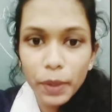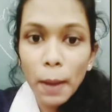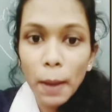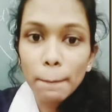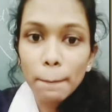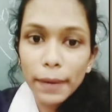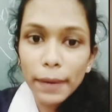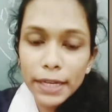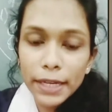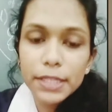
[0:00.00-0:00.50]

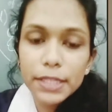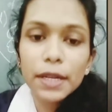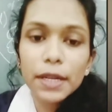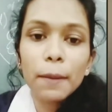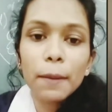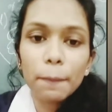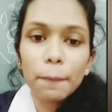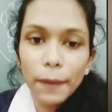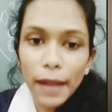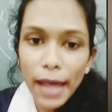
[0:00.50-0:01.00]
but
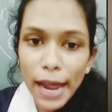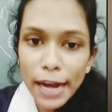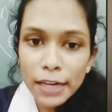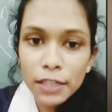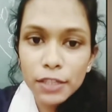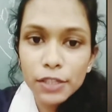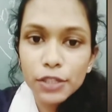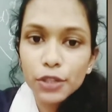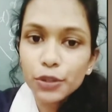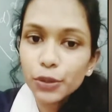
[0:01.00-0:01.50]

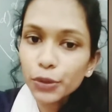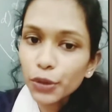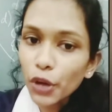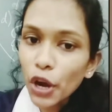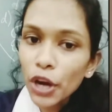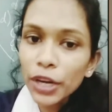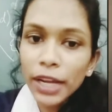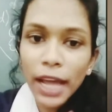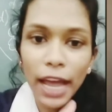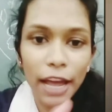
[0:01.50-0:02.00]
plants do
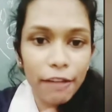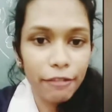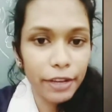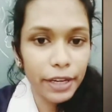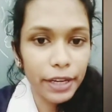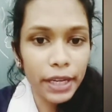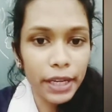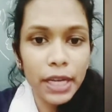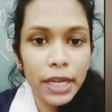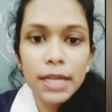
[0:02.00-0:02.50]
not have
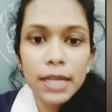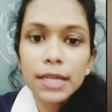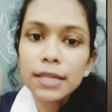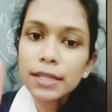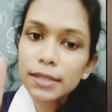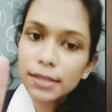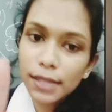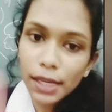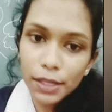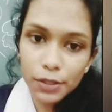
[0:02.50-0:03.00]
any
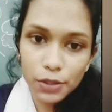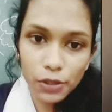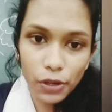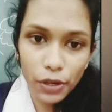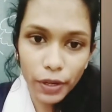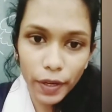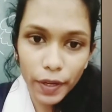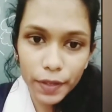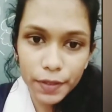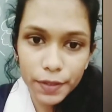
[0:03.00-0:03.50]
sense
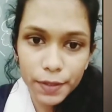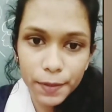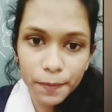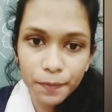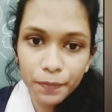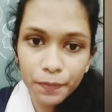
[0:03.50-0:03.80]
organs.